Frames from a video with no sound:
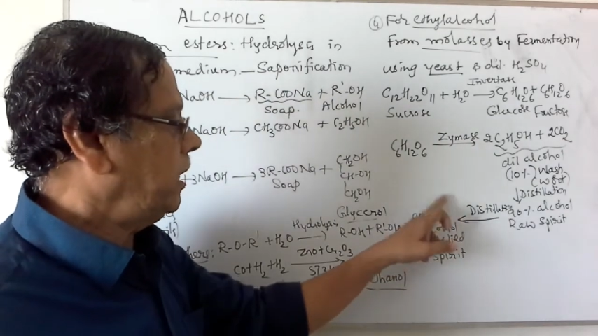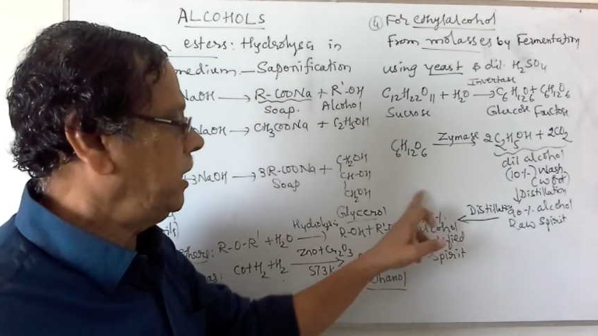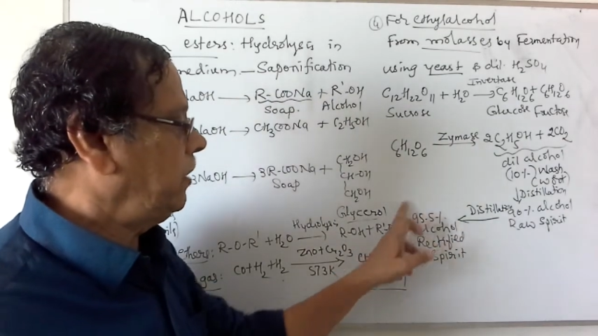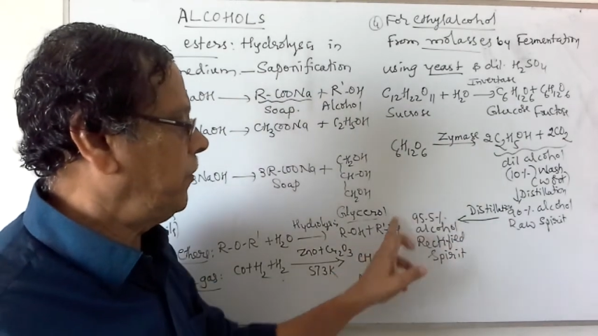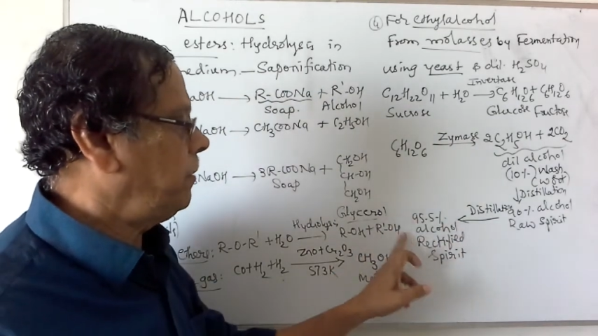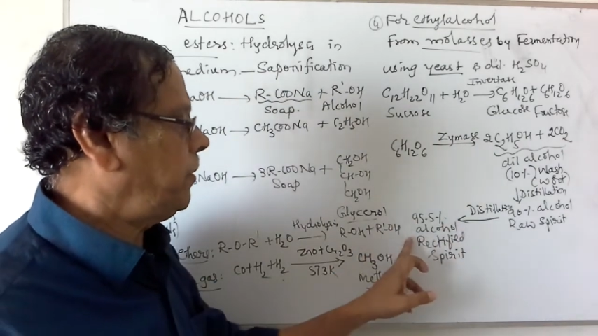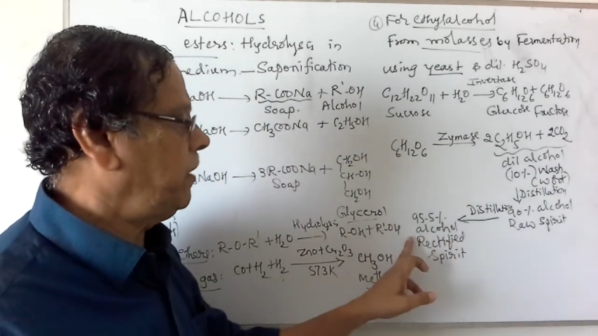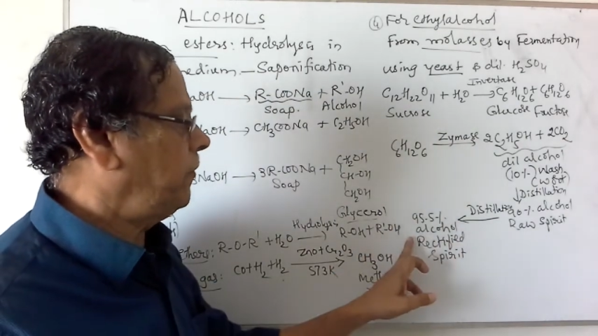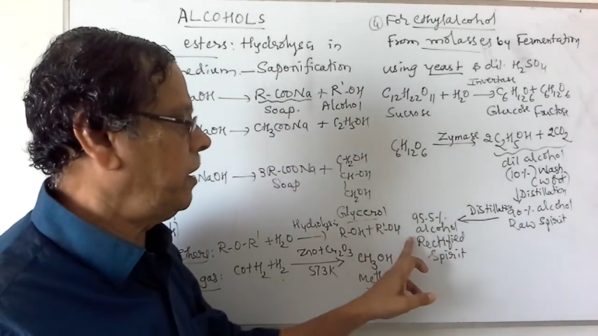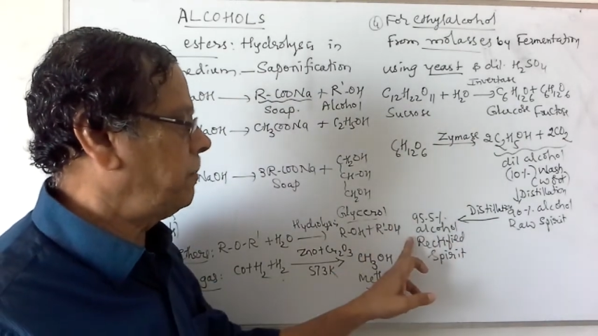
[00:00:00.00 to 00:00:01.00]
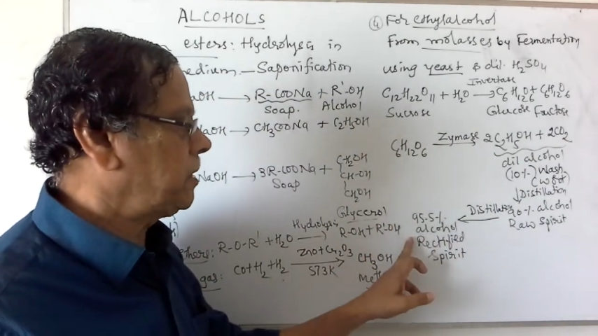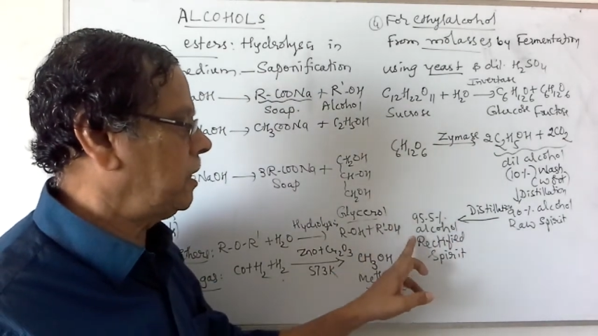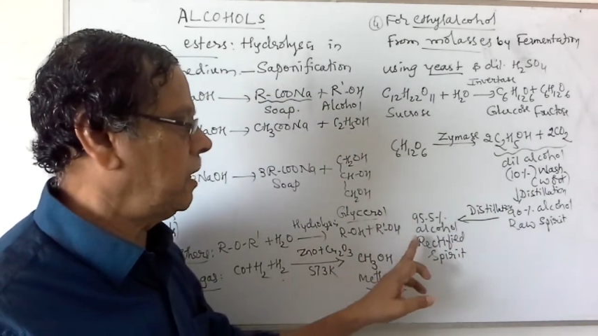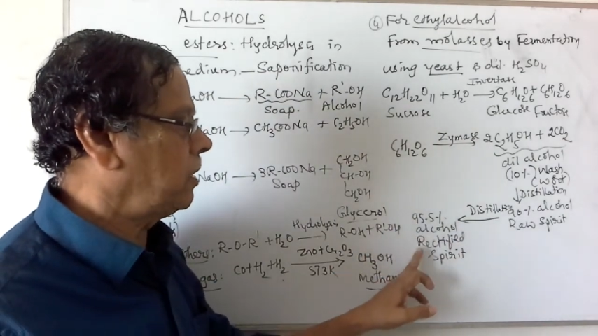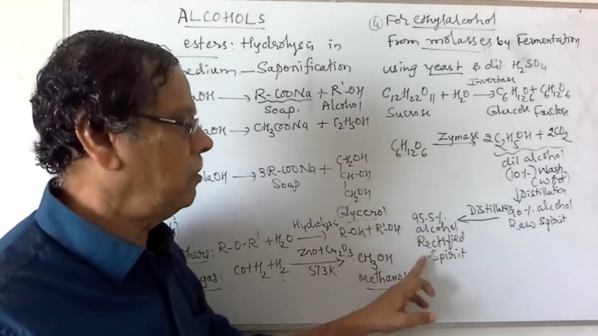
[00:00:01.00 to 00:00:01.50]

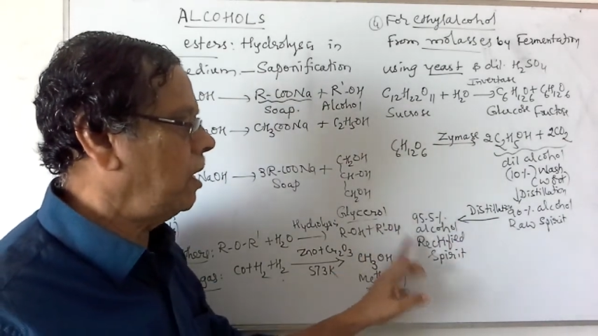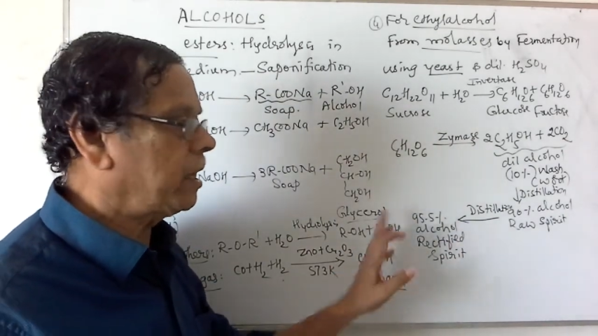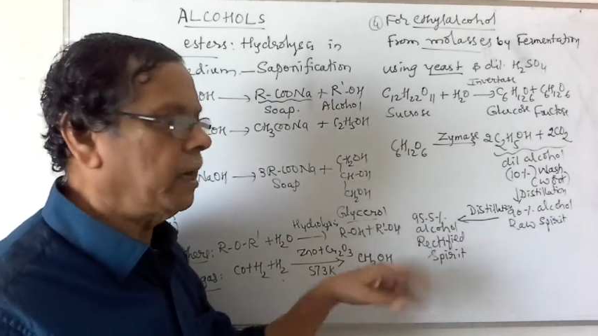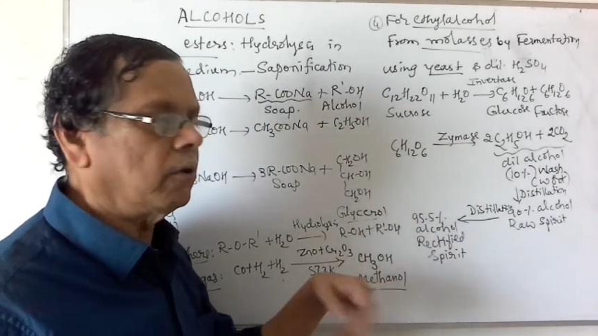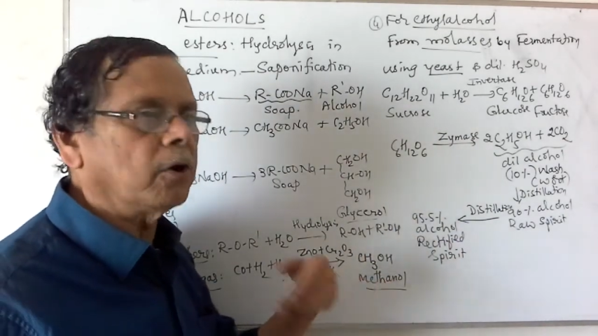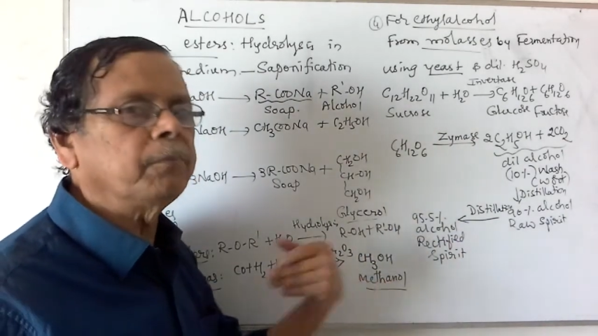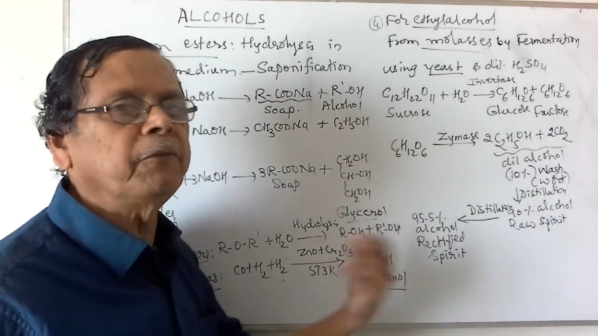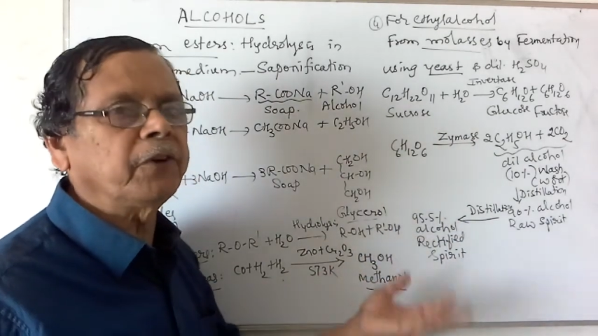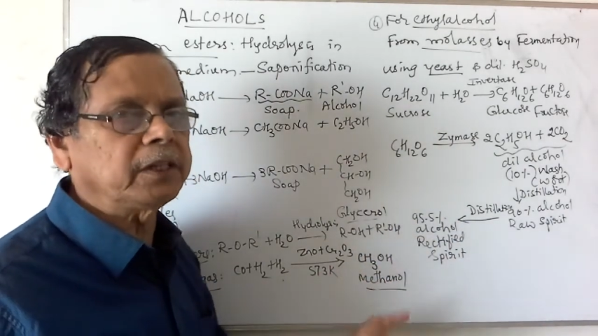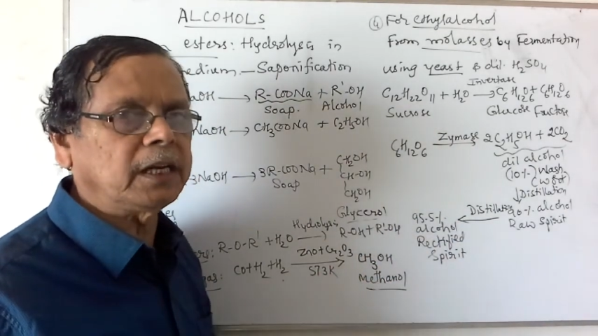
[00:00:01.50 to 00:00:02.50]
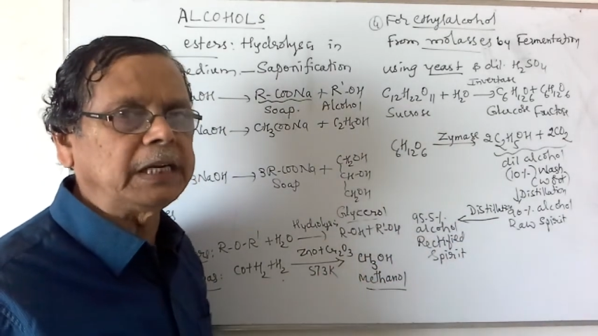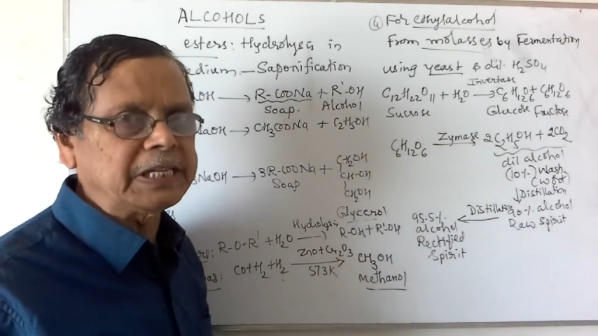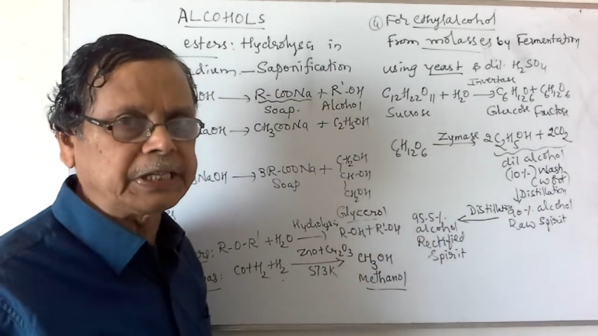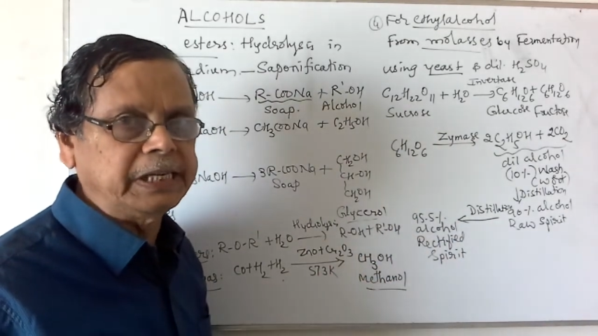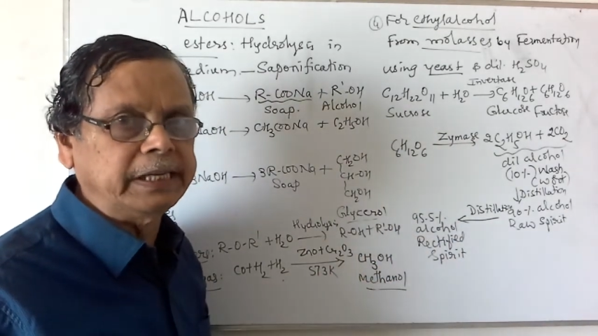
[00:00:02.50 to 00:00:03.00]
95.5% alcohol cannot be further
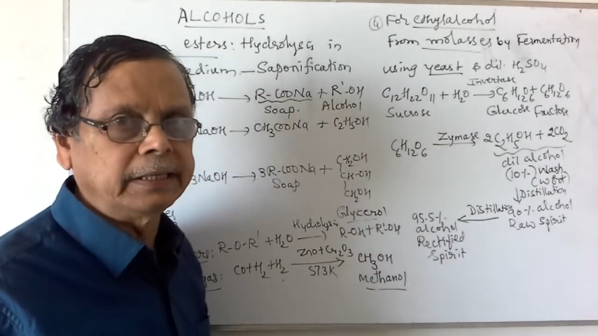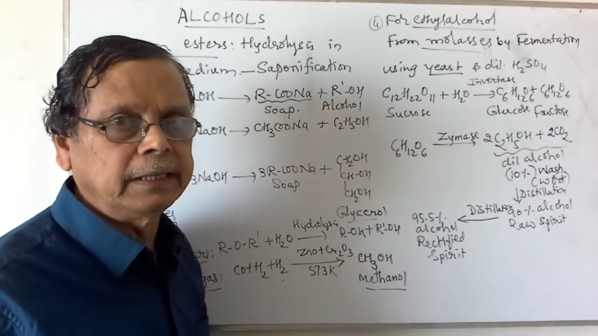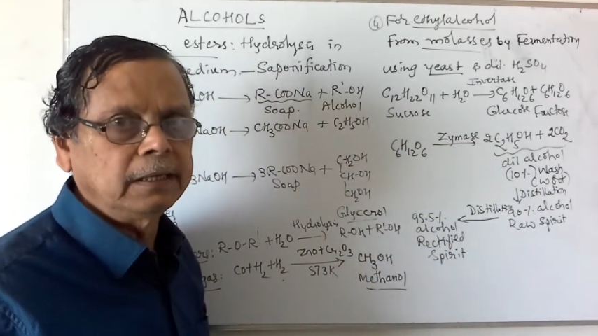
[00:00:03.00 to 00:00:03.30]
distilled,